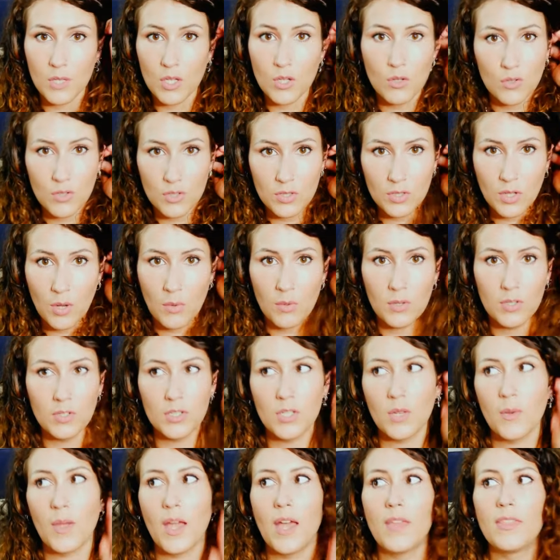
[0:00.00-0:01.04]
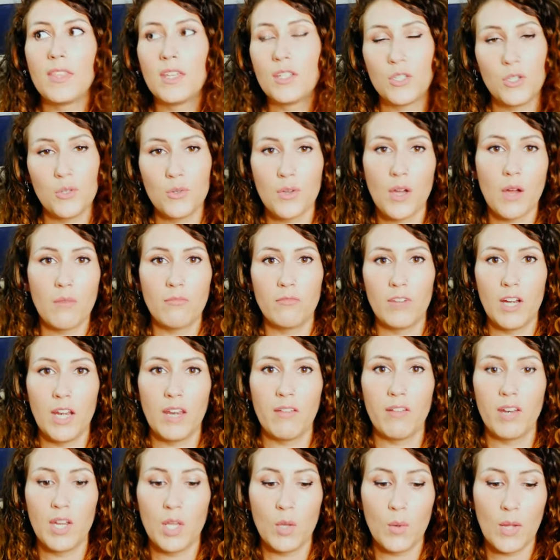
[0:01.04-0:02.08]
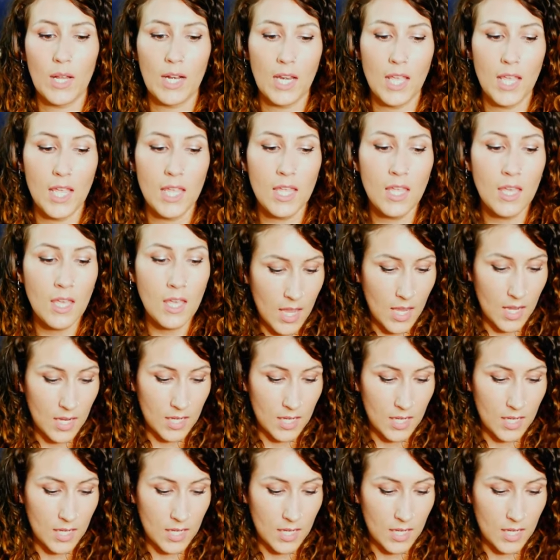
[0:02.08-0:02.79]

you can just go on and do it, and they do come really, really quickly.